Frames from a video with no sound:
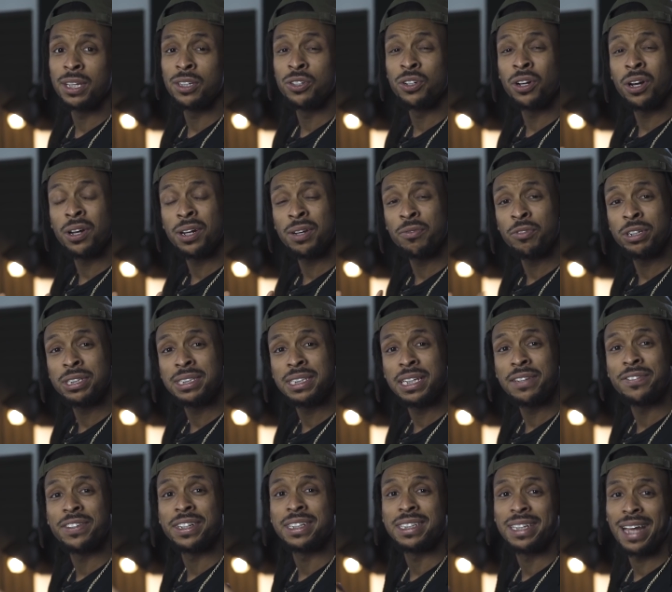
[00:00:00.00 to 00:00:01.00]
you're going to
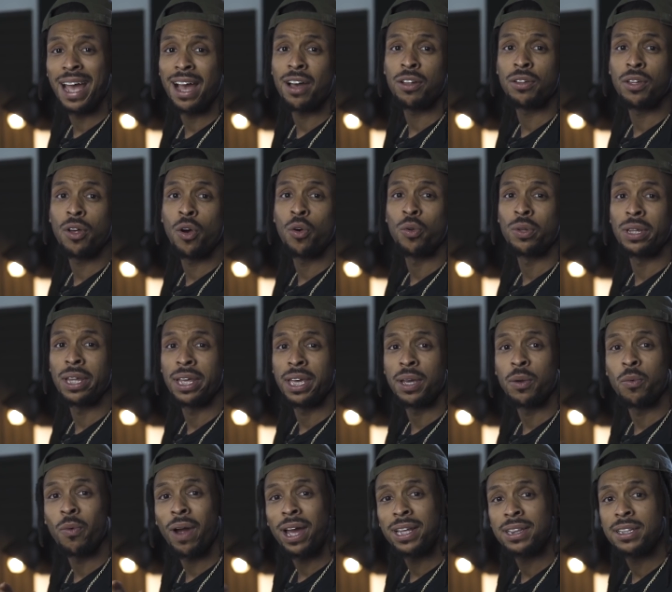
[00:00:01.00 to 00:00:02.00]
receive a download link
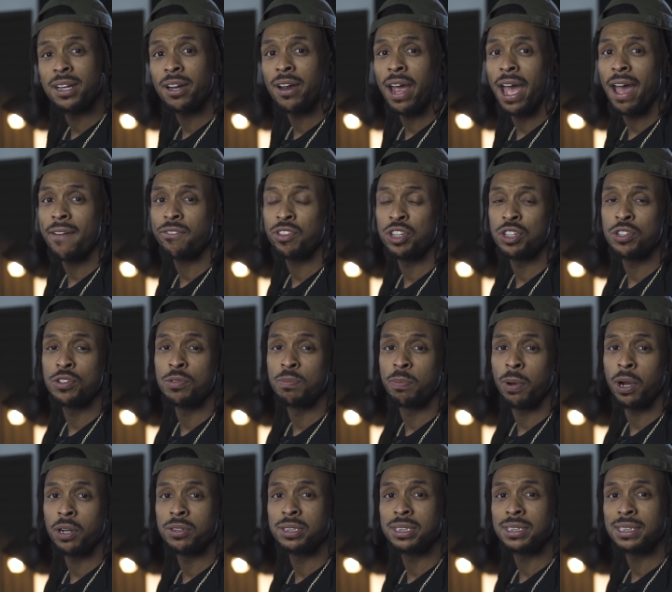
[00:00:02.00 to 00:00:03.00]
right there after you
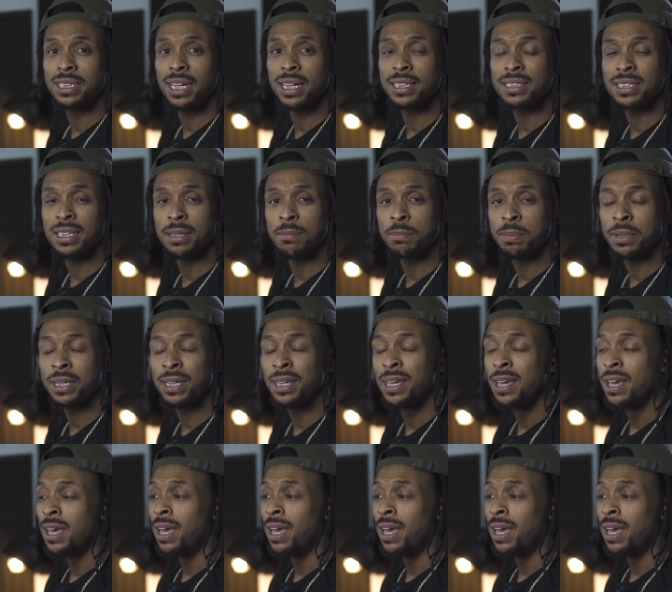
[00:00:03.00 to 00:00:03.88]
purchase that template.